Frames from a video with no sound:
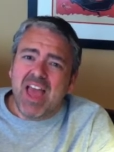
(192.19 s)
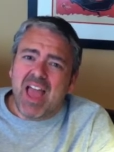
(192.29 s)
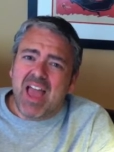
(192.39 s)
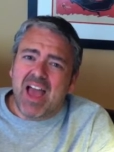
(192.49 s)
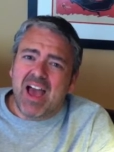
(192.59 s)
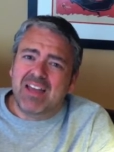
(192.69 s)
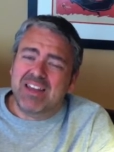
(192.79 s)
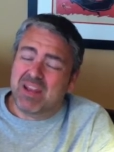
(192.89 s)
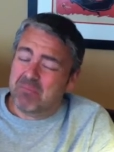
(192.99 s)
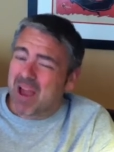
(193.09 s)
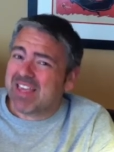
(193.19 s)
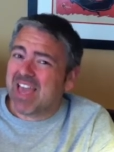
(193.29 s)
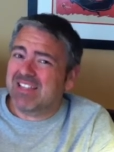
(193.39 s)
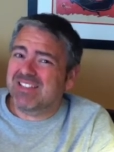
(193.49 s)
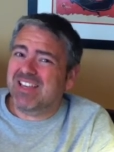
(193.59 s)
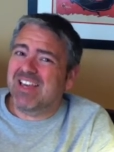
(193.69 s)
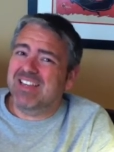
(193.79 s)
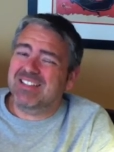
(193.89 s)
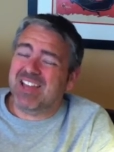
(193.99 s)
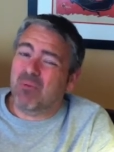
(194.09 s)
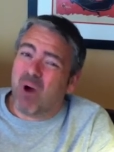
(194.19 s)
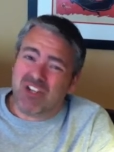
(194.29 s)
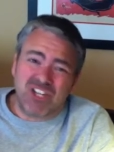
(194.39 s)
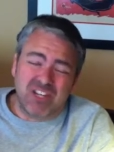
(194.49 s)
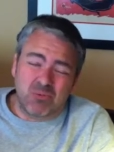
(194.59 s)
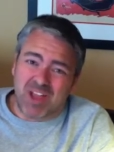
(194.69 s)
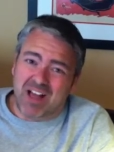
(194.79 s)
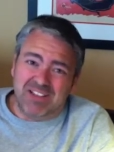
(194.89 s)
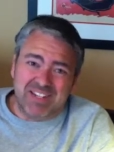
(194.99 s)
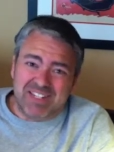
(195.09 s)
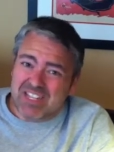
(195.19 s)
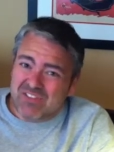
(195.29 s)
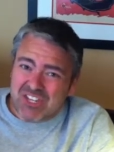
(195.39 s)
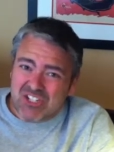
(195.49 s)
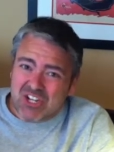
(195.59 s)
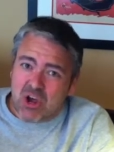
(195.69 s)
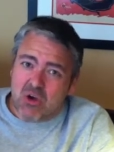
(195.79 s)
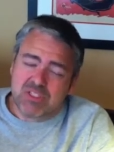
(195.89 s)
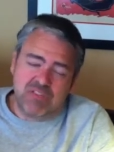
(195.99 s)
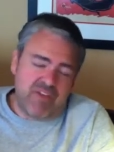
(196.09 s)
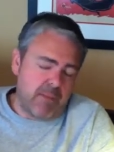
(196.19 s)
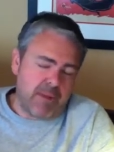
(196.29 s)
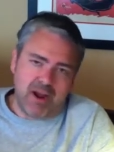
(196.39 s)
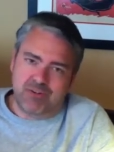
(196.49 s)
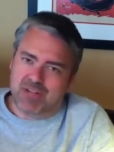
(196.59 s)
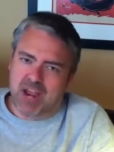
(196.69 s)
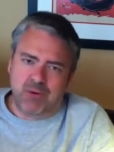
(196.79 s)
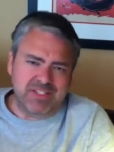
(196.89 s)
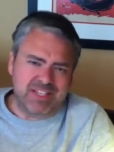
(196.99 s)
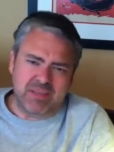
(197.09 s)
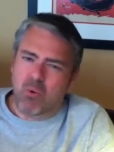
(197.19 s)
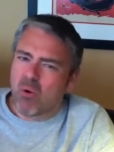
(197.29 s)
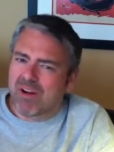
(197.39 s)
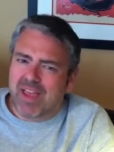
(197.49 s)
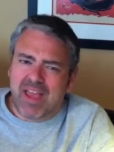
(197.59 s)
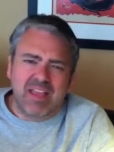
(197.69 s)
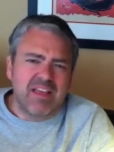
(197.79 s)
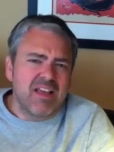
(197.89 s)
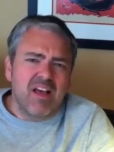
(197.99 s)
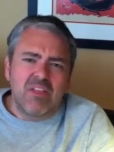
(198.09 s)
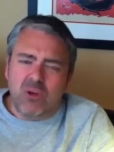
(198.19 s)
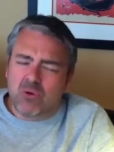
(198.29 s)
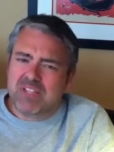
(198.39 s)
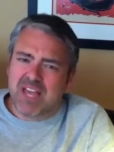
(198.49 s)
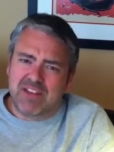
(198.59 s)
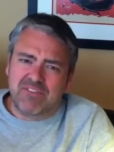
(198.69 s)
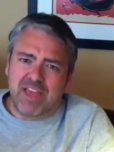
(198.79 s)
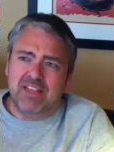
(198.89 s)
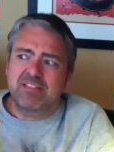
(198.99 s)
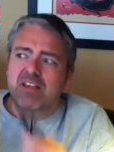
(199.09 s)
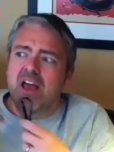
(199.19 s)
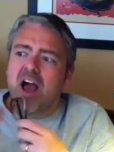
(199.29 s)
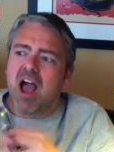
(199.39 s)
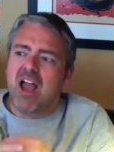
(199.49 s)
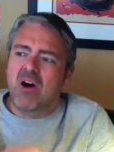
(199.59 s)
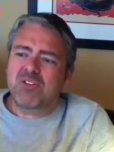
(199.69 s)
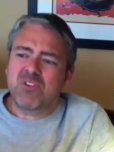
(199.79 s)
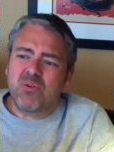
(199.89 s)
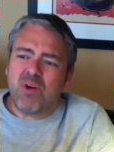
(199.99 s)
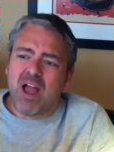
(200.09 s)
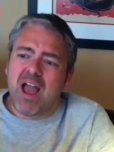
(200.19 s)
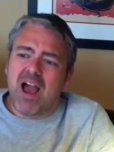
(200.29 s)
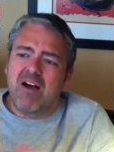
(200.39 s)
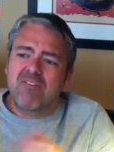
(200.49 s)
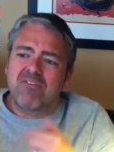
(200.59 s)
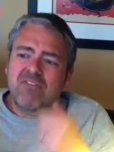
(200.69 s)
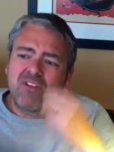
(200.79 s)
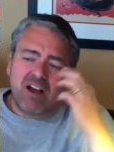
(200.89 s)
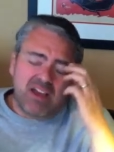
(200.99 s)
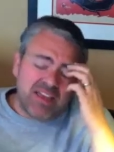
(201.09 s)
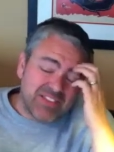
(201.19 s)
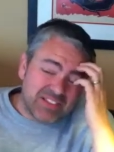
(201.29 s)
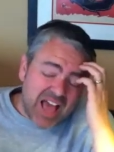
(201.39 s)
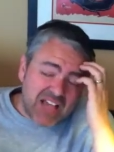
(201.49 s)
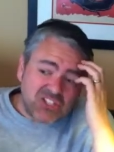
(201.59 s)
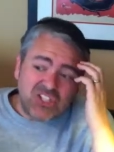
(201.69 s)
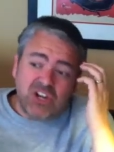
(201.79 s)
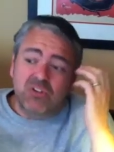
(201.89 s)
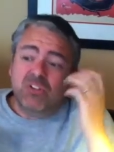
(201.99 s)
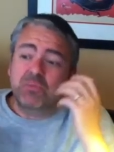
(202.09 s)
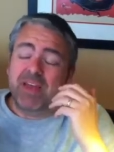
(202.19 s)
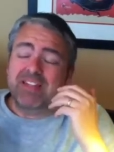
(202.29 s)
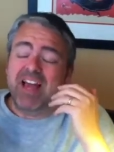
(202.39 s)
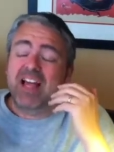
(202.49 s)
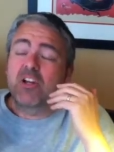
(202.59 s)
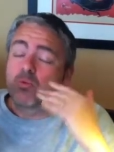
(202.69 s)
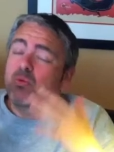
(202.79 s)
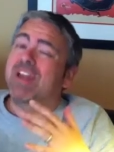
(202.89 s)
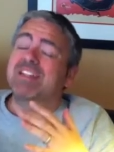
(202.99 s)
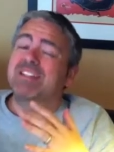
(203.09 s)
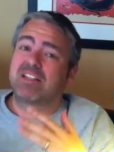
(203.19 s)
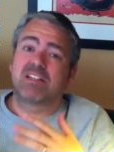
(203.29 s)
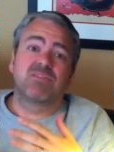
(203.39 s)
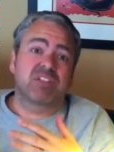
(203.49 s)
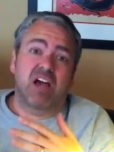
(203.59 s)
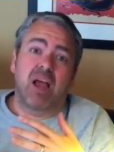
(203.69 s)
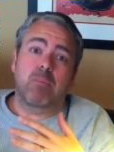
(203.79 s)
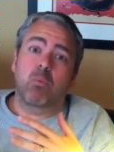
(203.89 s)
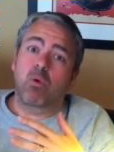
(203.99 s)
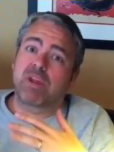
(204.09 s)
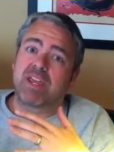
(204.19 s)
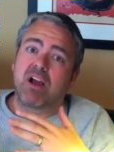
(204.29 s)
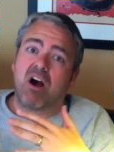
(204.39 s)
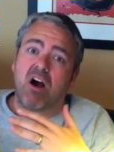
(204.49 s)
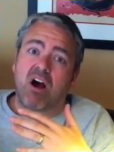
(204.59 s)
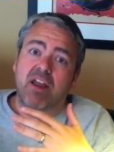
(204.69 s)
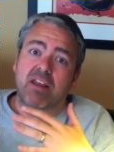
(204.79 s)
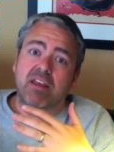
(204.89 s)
And in my case, it's like watching reality TV shows, The Vampire Diaries in the morning, those kind of things. I also have, in the last year, spent a great deal of time working on